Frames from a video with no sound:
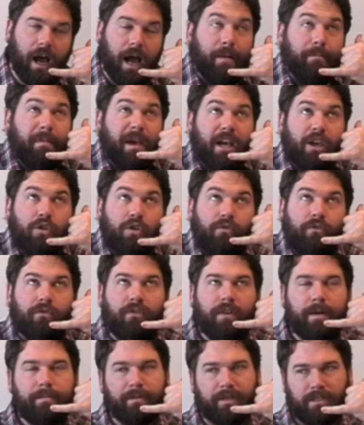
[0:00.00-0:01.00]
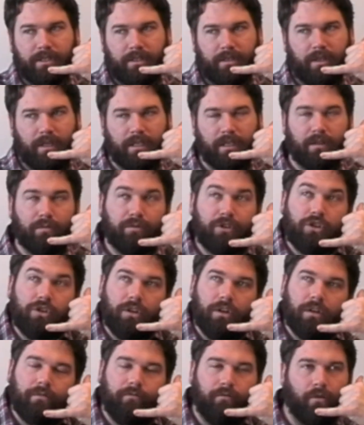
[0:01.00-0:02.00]
I make you famous. Is that what you
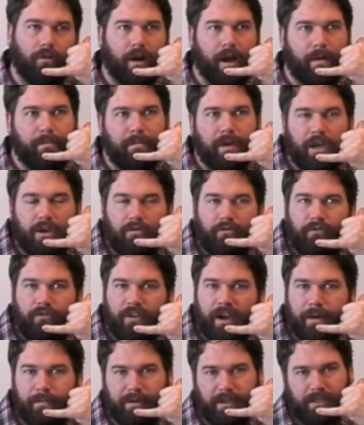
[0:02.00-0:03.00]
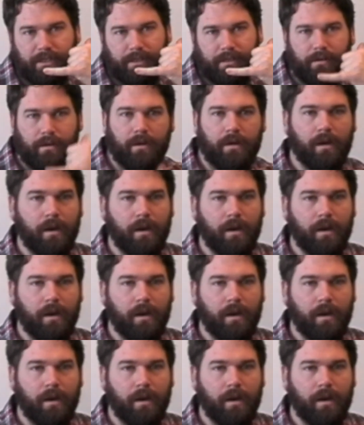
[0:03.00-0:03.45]
look for? I make you famous.